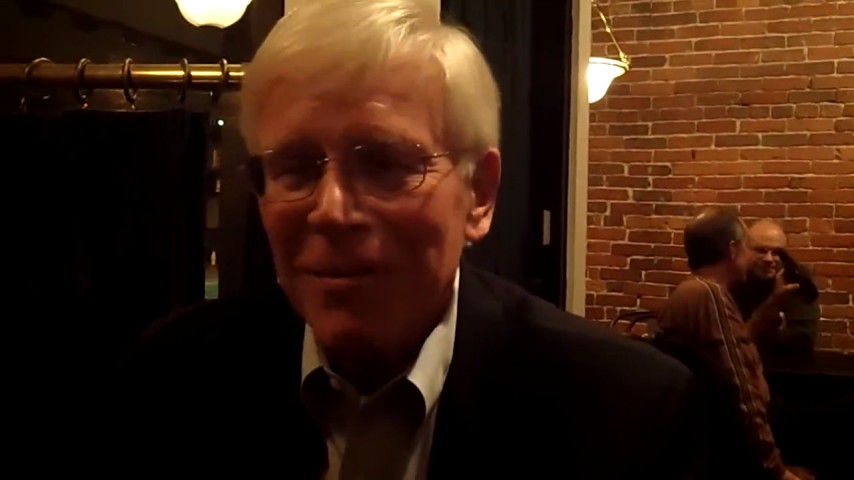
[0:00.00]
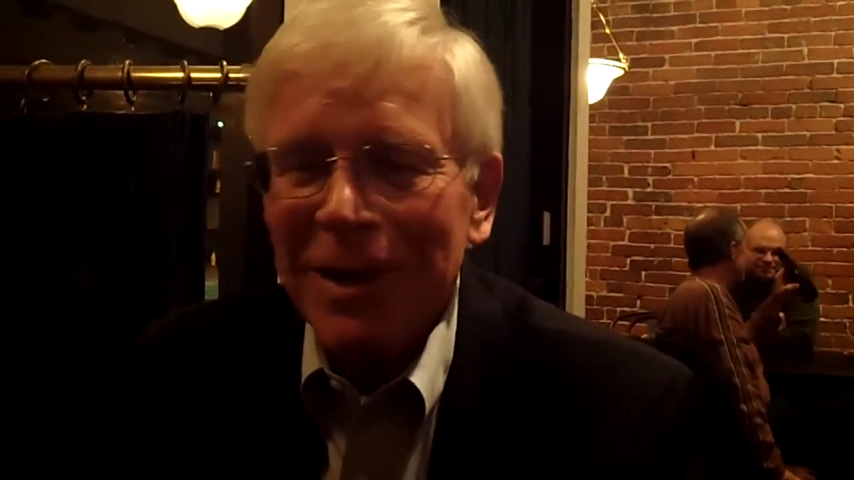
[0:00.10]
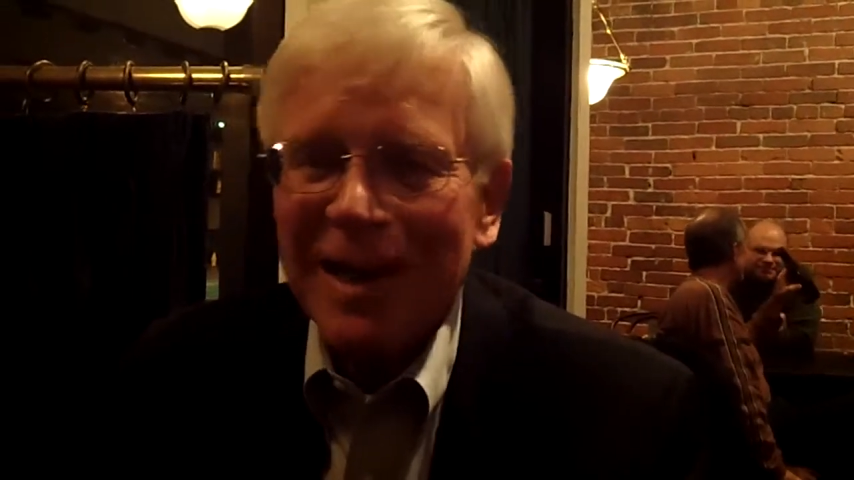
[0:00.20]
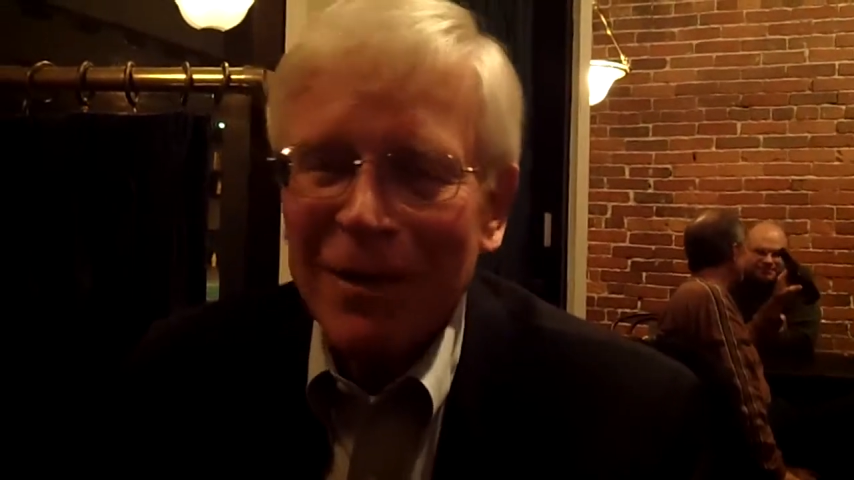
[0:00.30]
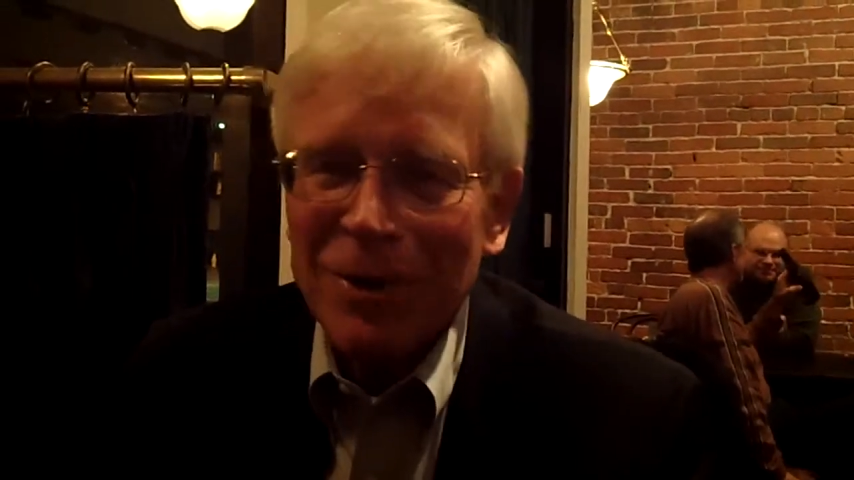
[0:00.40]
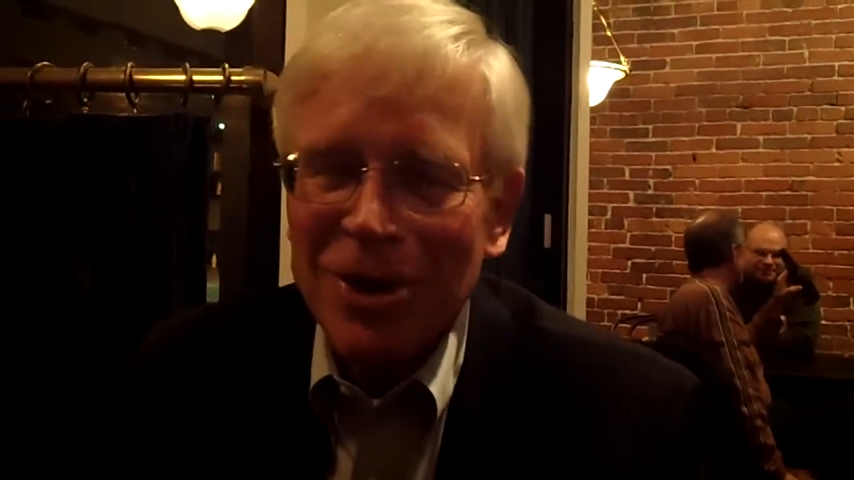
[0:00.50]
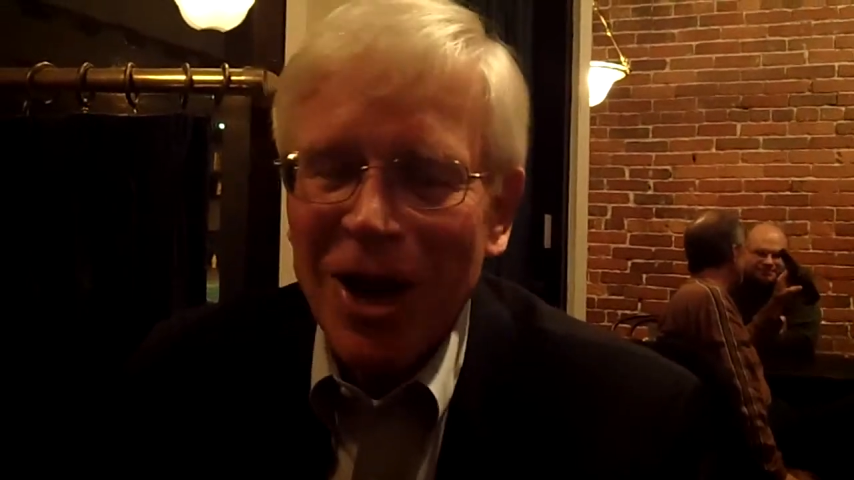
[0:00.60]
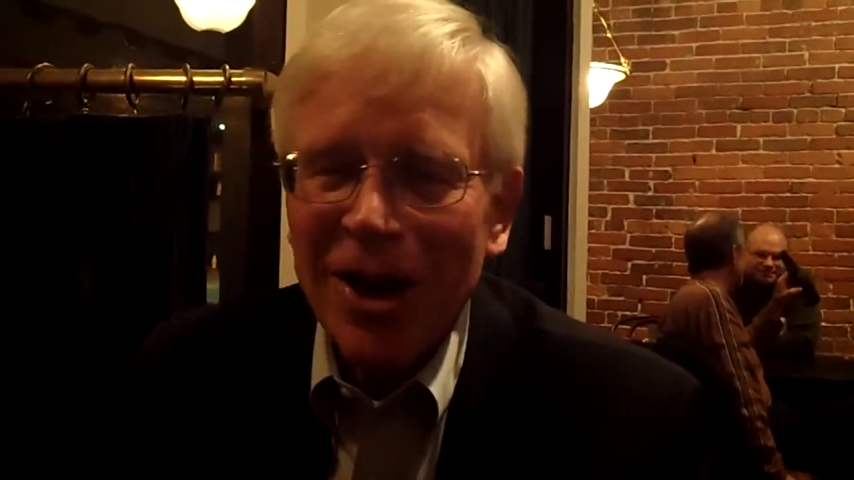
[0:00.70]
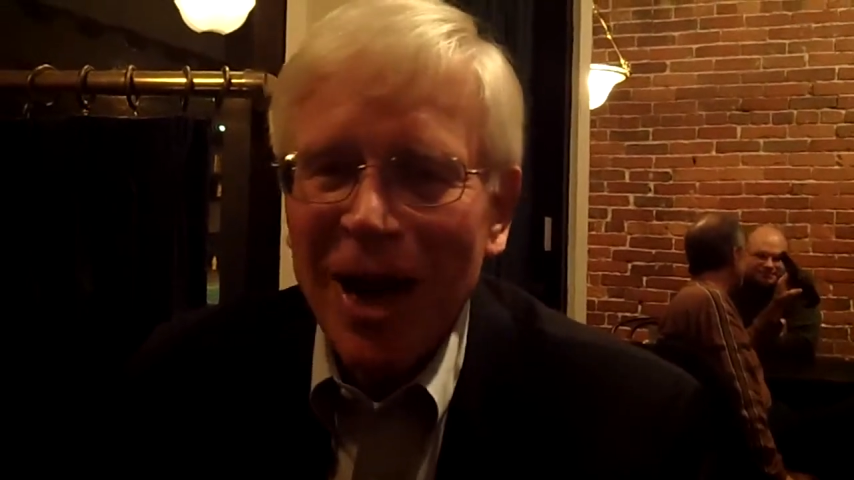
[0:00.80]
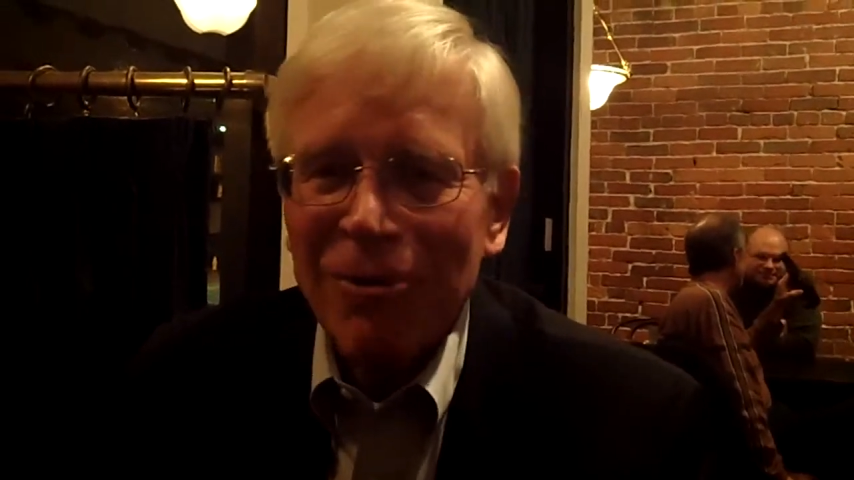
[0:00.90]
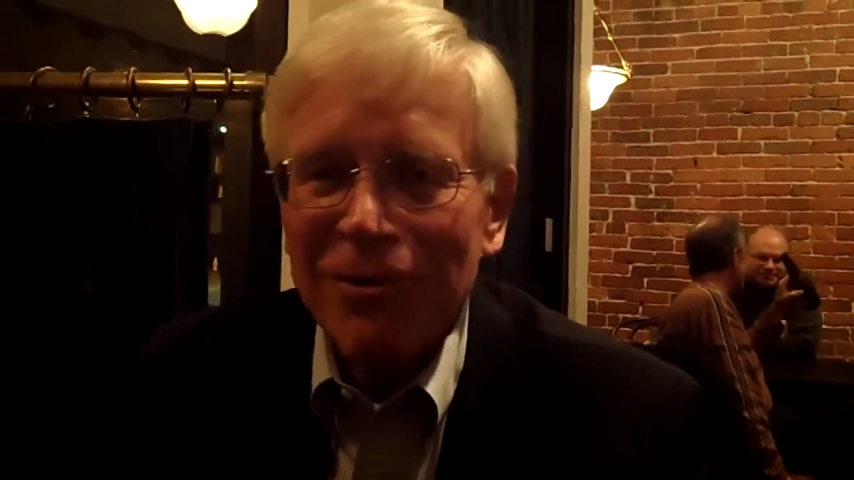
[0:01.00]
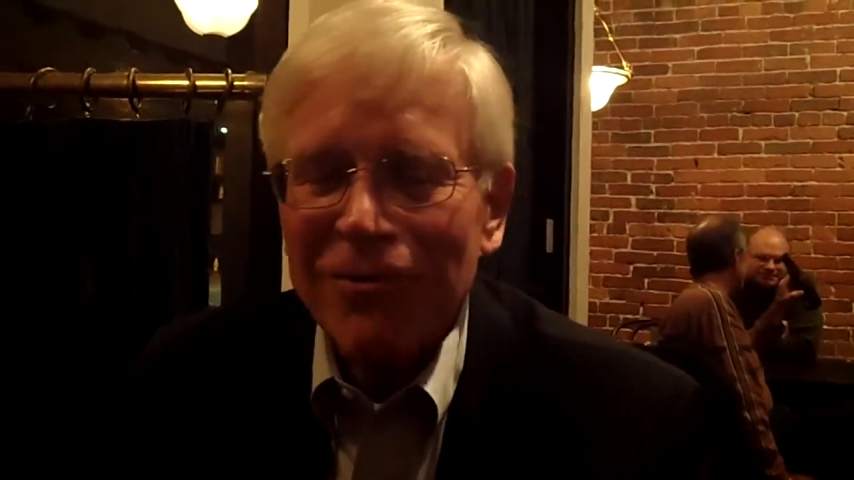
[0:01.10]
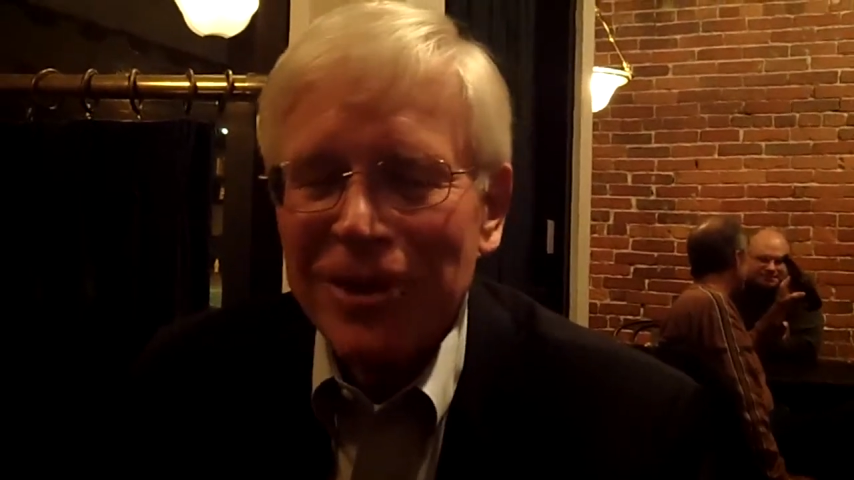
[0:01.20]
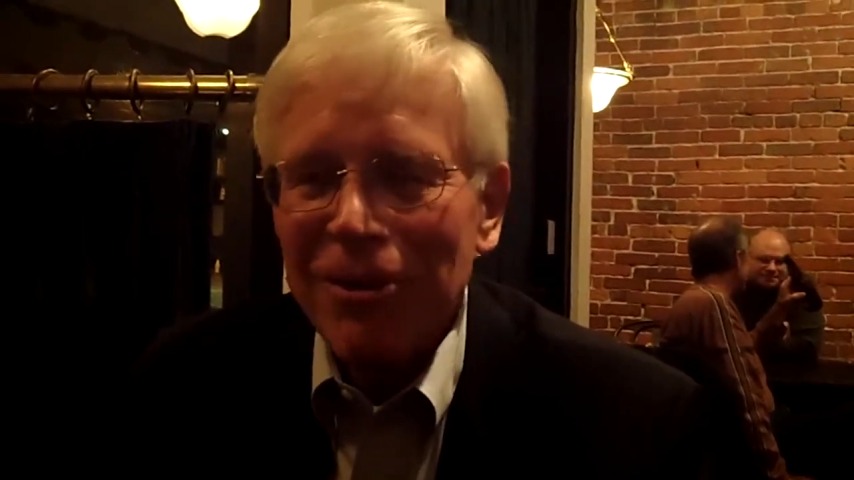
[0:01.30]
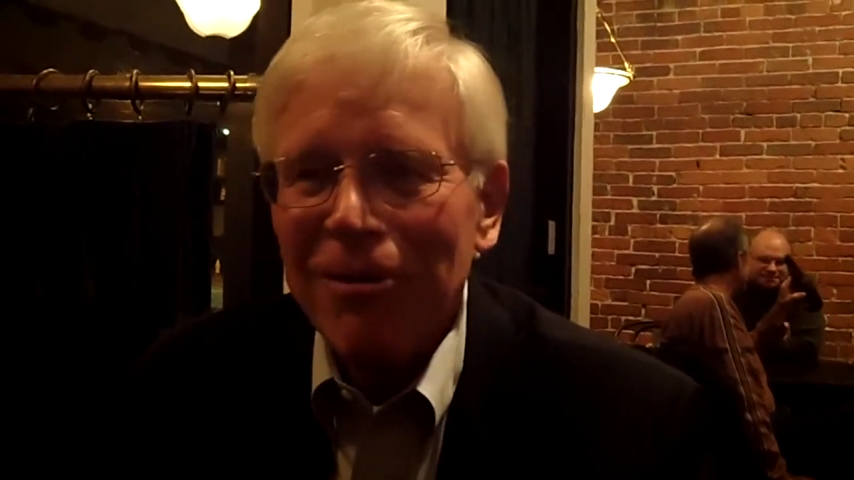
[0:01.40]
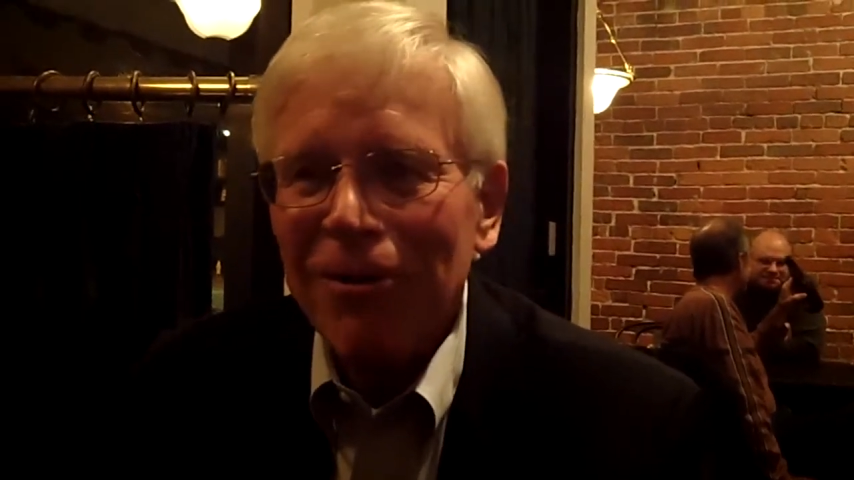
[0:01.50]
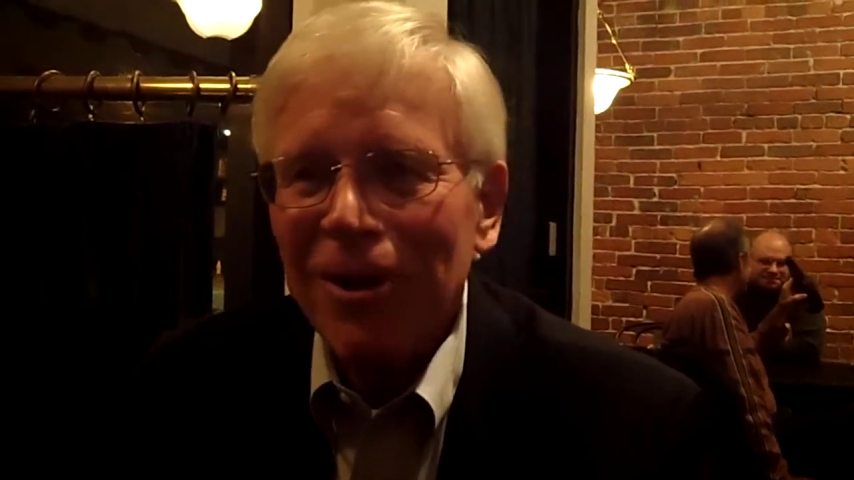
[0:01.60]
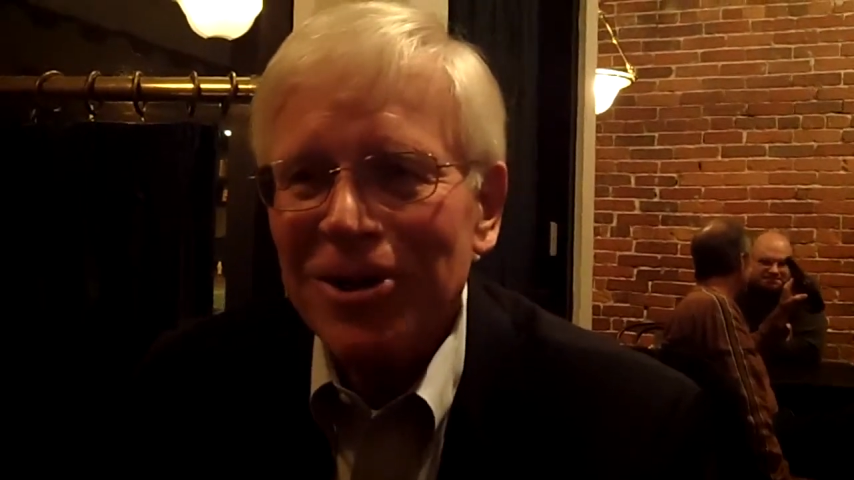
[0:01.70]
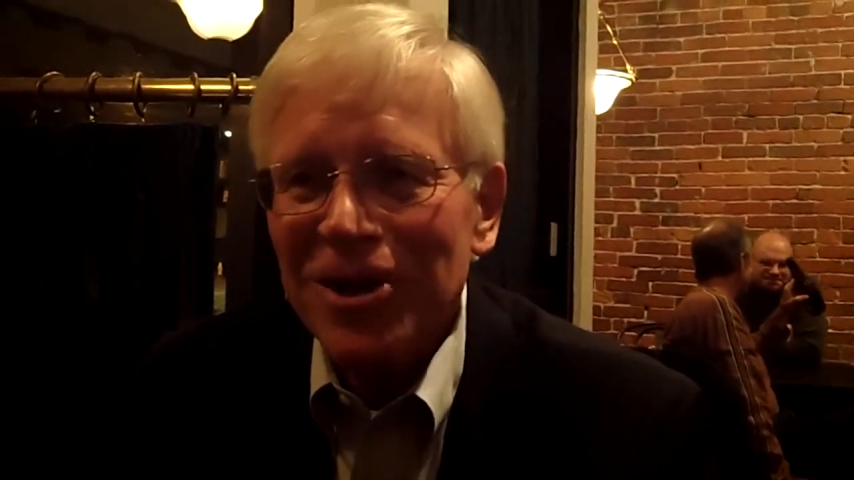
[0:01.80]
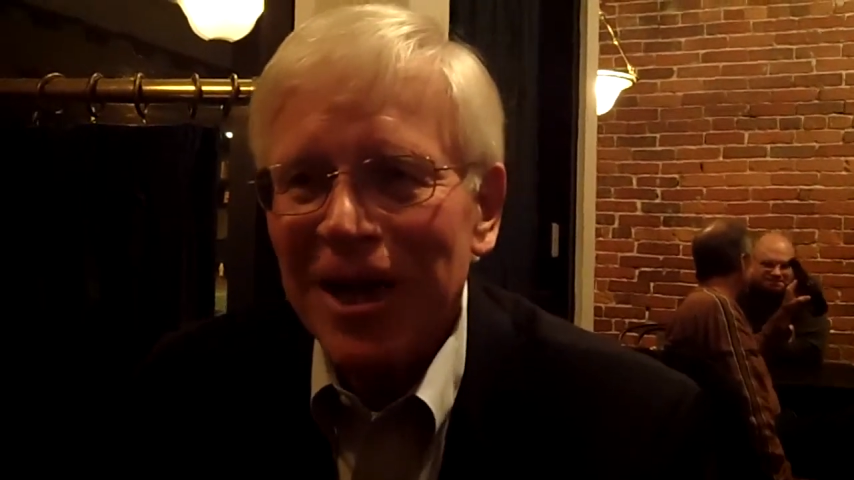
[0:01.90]
but again, we started out with Sarah
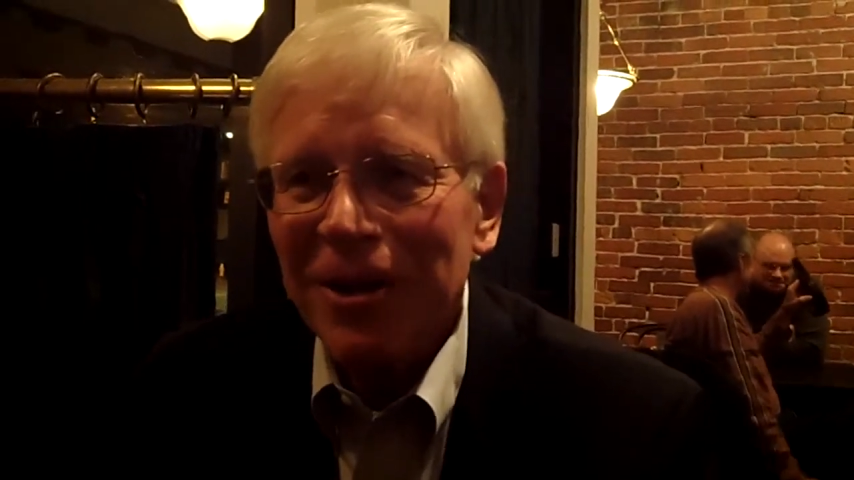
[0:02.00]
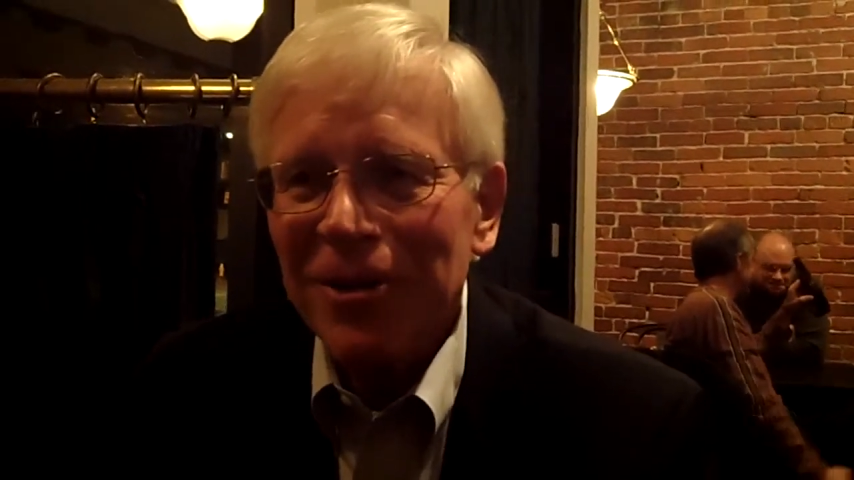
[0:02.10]
Vaughan singing